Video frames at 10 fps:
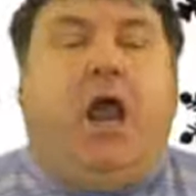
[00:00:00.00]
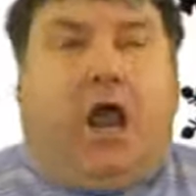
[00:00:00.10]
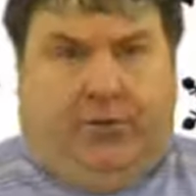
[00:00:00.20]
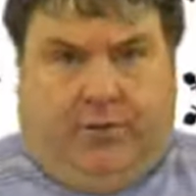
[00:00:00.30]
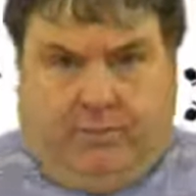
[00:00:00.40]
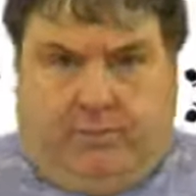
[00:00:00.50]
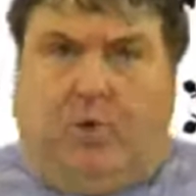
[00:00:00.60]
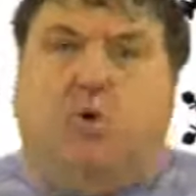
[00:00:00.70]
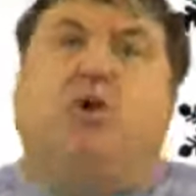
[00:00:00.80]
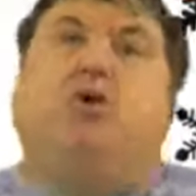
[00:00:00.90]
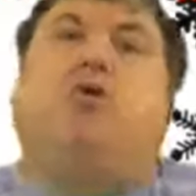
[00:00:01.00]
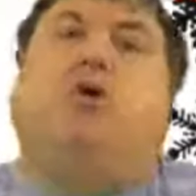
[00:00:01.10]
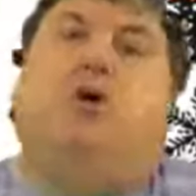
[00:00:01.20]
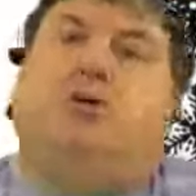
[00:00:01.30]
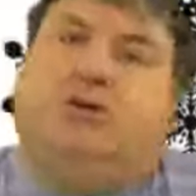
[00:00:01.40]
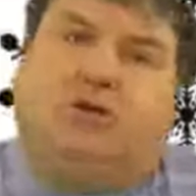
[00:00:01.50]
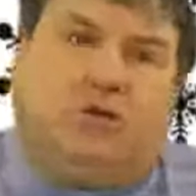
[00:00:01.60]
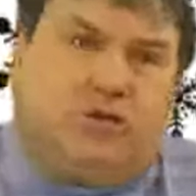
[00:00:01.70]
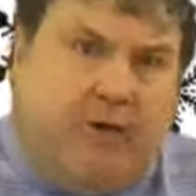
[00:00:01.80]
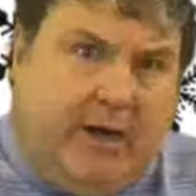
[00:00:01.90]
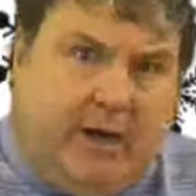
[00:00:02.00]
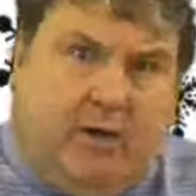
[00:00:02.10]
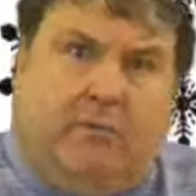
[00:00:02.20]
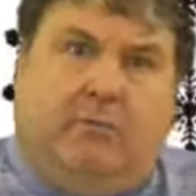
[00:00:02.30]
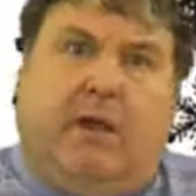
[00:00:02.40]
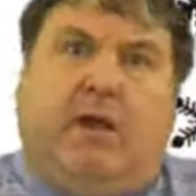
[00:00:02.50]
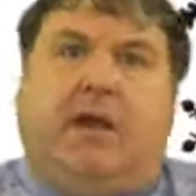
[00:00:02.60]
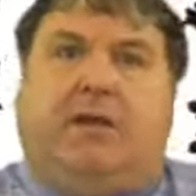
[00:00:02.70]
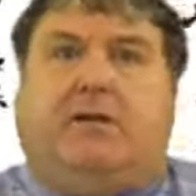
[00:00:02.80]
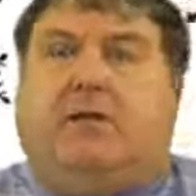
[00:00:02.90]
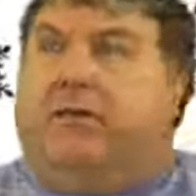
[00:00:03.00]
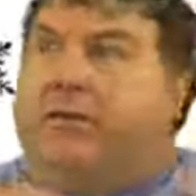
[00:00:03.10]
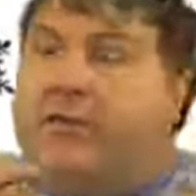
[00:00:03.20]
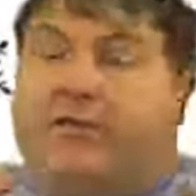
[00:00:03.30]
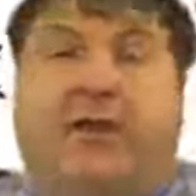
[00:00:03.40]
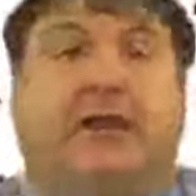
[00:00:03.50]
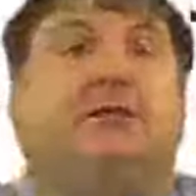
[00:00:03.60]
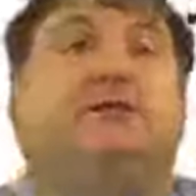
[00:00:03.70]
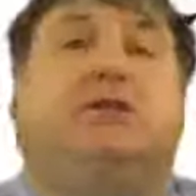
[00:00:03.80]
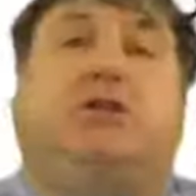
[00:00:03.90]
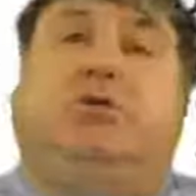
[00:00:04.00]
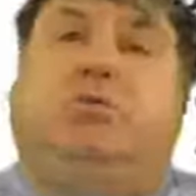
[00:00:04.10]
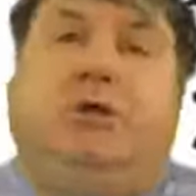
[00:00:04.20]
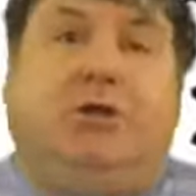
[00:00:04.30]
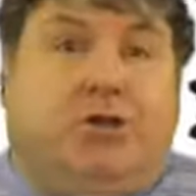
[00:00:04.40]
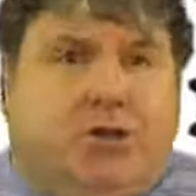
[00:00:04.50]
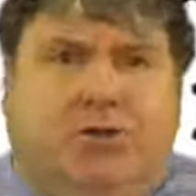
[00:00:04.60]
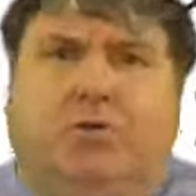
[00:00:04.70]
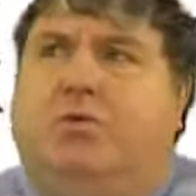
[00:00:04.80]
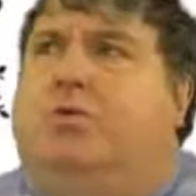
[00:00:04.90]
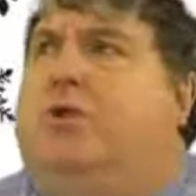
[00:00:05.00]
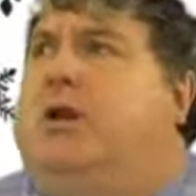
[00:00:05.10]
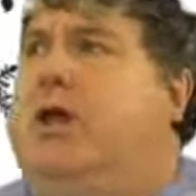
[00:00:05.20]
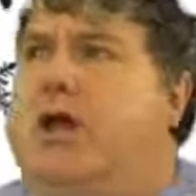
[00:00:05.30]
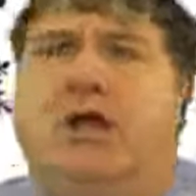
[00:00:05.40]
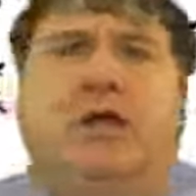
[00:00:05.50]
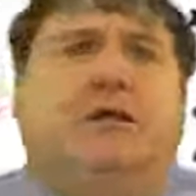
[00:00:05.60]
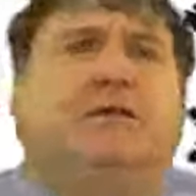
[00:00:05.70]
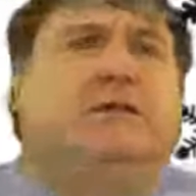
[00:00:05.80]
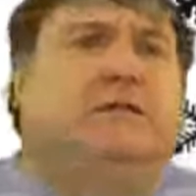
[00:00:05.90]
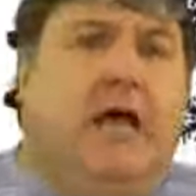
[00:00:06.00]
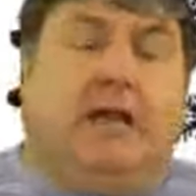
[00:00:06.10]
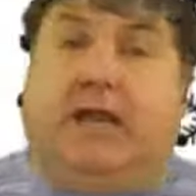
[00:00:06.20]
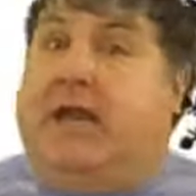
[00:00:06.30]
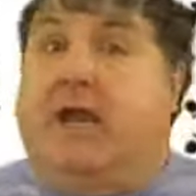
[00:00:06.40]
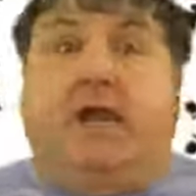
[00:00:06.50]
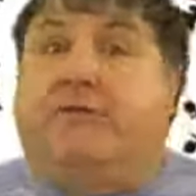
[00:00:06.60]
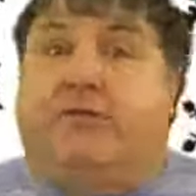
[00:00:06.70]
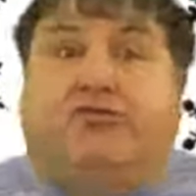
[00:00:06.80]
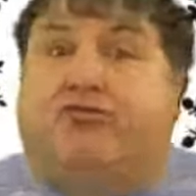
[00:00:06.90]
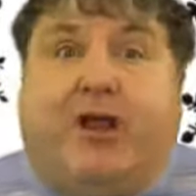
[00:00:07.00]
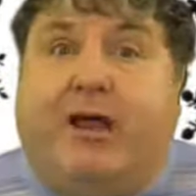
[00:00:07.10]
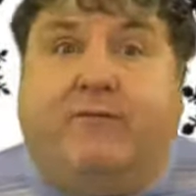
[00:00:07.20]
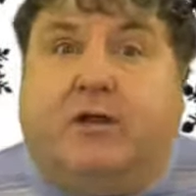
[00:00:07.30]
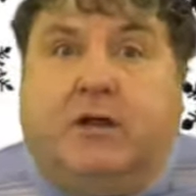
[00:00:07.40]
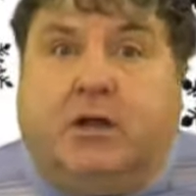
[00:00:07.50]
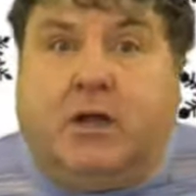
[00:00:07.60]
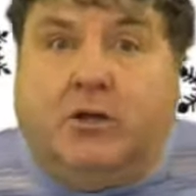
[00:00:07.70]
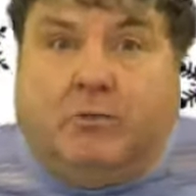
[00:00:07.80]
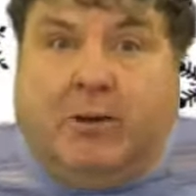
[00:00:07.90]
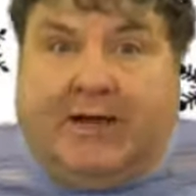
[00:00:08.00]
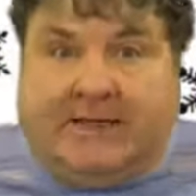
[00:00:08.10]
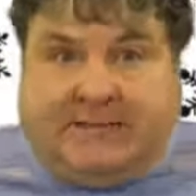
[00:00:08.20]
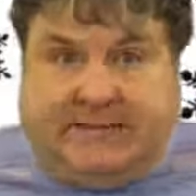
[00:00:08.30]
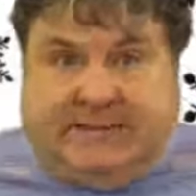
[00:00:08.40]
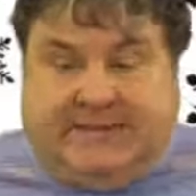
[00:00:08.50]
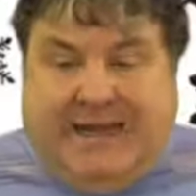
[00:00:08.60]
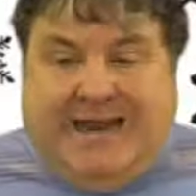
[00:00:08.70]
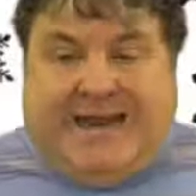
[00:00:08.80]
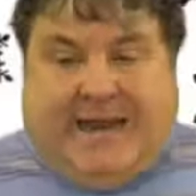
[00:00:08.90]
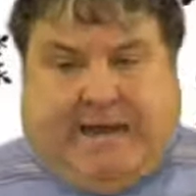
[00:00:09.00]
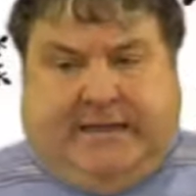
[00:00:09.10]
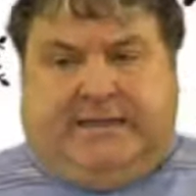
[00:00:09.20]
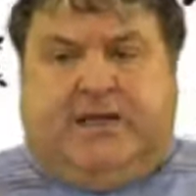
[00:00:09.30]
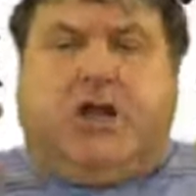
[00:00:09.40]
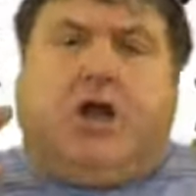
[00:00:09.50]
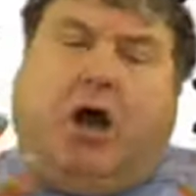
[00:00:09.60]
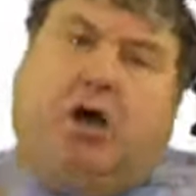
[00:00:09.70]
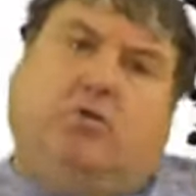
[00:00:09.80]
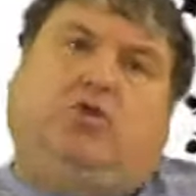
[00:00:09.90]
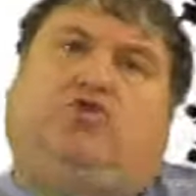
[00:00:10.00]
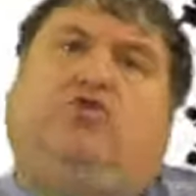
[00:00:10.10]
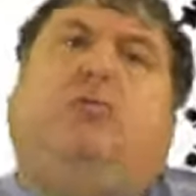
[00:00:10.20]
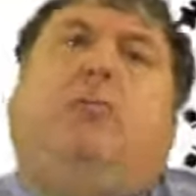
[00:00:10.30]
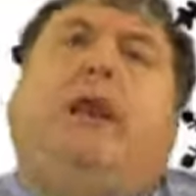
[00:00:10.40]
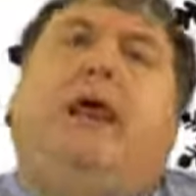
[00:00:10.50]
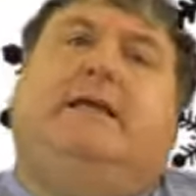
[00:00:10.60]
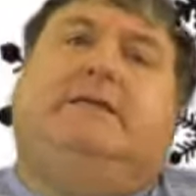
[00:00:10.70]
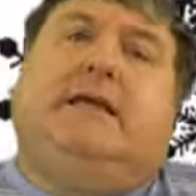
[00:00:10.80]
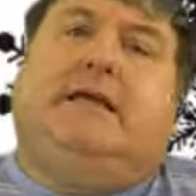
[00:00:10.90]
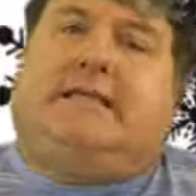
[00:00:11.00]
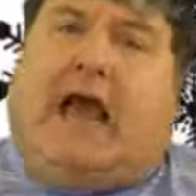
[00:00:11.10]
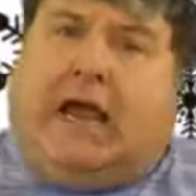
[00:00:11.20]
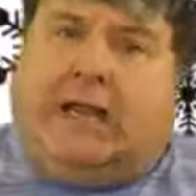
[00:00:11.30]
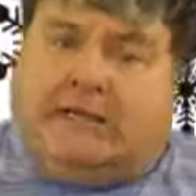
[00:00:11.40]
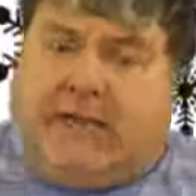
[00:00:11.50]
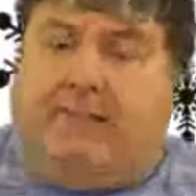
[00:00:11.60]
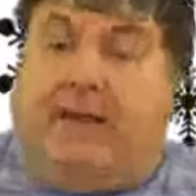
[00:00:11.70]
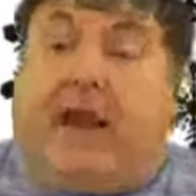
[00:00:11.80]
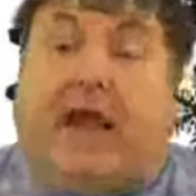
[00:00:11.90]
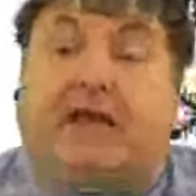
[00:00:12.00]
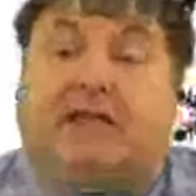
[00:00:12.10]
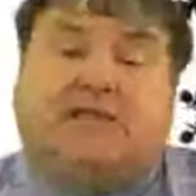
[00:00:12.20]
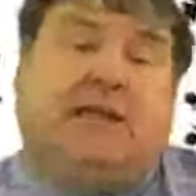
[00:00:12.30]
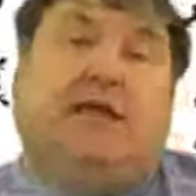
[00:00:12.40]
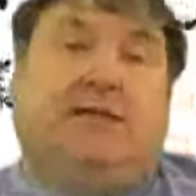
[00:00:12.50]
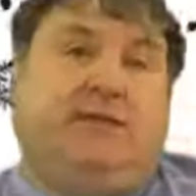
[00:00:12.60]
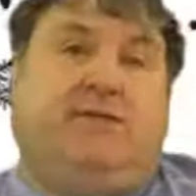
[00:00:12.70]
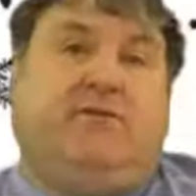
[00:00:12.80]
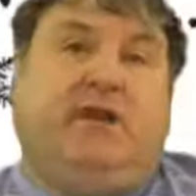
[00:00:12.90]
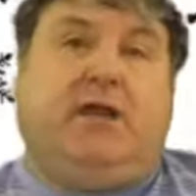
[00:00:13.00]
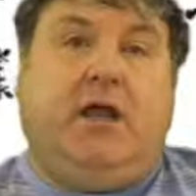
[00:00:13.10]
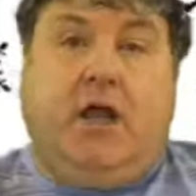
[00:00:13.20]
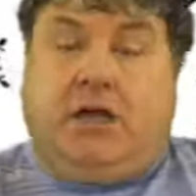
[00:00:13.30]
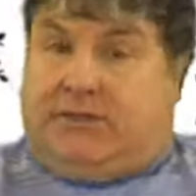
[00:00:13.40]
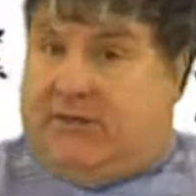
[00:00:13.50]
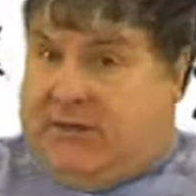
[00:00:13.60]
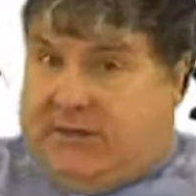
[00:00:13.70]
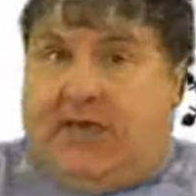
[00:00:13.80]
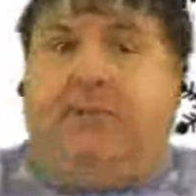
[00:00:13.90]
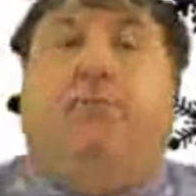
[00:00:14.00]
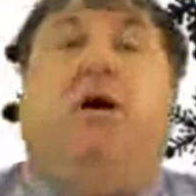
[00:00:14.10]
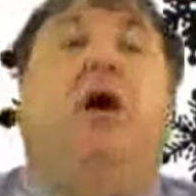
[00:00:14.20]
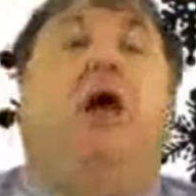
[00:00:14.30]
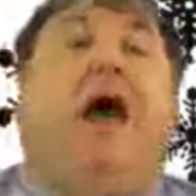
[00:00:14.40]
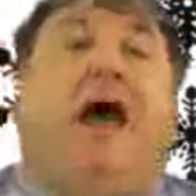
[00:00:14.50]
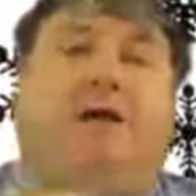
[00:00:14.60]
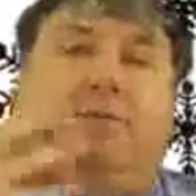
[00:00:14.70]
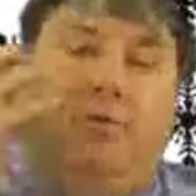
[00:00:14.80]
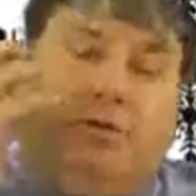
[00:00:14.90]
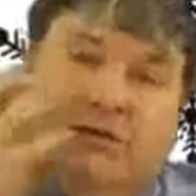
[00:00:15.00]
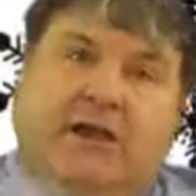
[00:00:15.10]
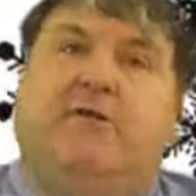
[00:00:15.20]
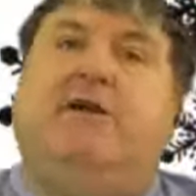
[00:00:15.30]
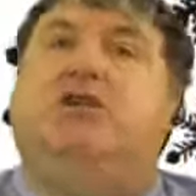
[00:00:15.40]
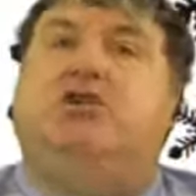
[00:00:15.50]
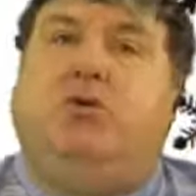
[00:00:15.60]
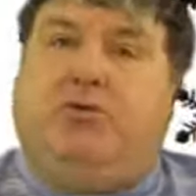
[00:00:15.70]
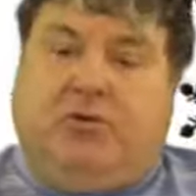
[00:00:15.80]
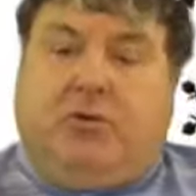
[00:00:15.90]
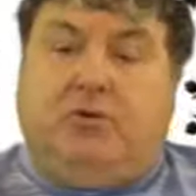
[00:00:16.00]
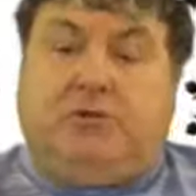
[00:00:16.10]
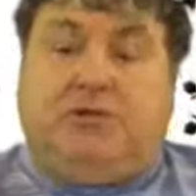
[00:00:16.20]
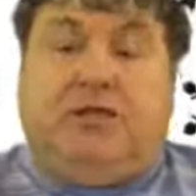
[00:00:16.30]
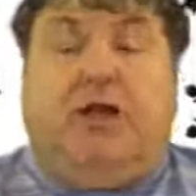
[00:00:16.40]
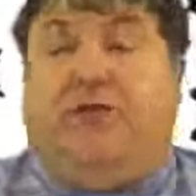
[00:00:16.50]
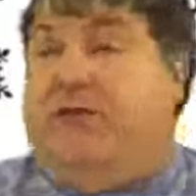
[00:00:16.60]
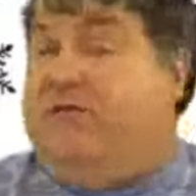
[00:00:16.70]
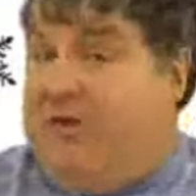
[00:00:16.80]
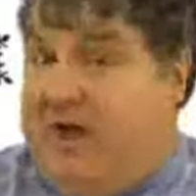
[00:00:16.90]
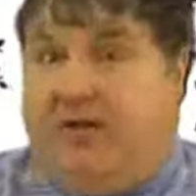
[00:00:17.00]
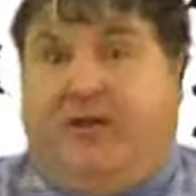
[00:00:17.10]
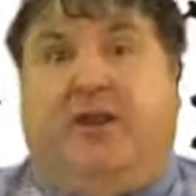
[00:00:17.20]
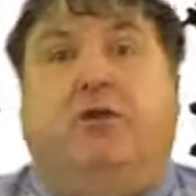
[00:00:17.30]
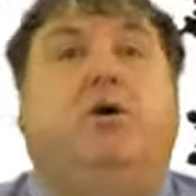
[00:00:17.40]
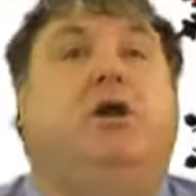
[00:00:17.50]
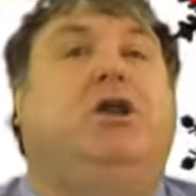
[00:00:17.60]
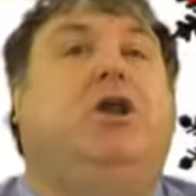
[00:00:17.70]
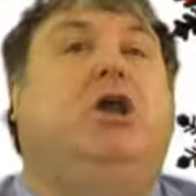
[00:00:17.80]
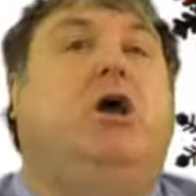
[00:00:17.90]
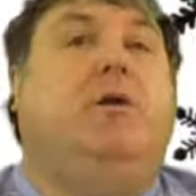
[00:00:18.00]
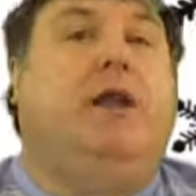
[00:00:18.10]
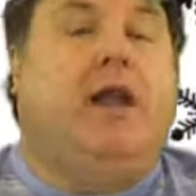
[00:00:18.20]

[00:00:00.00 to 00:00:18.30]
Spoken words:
And the more you concentrate your mind on the things that you want to do, learn, study, even travel and go places, it is a cultural placing, it's academic and it's scientific. So the deeper and more serious your thoughts, the further you are going to go in